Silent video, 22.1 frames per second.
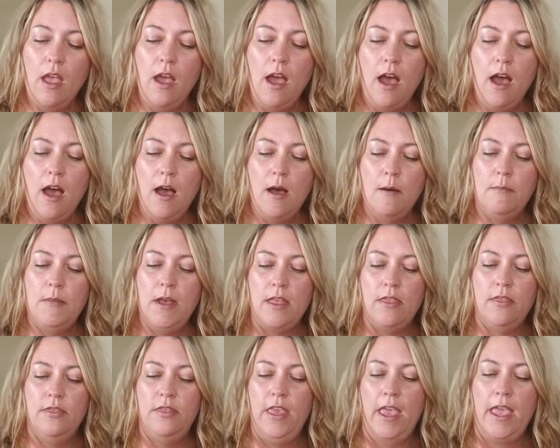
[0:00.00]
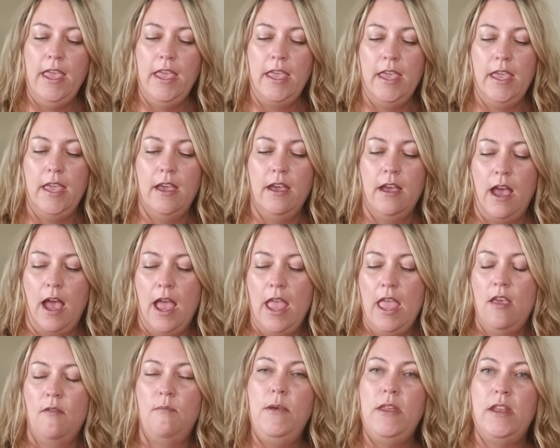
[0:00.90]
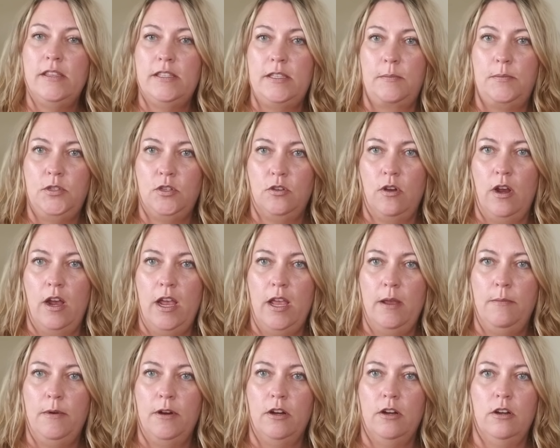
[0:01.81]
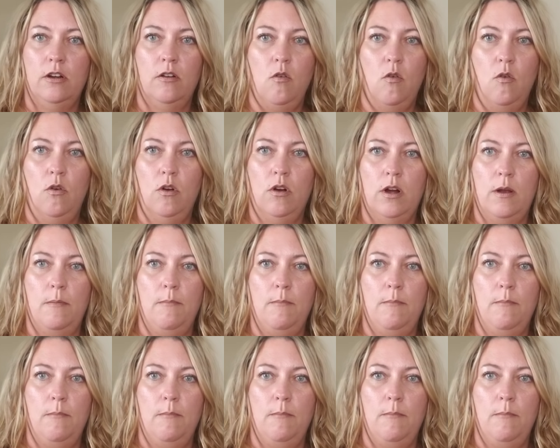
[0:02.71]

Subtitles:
I have been a subscriber or a